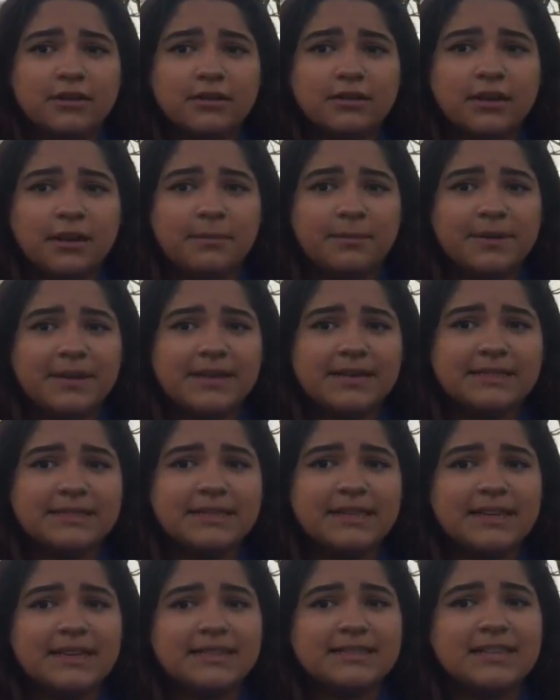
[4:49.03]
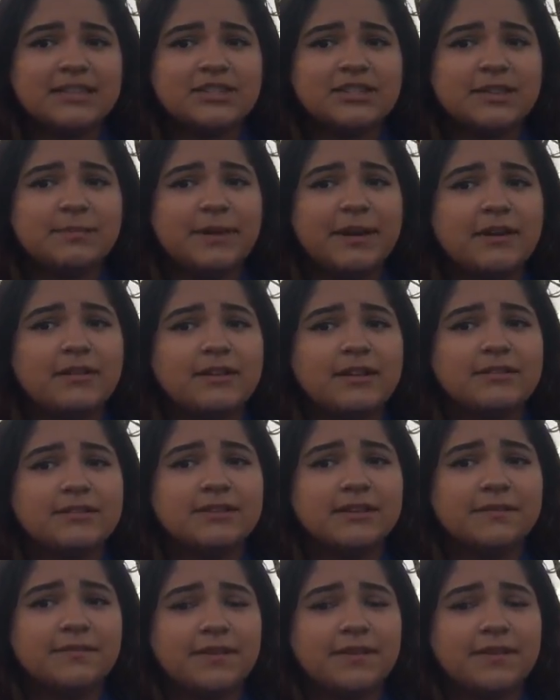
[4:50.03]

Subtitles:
companies essentially parallels the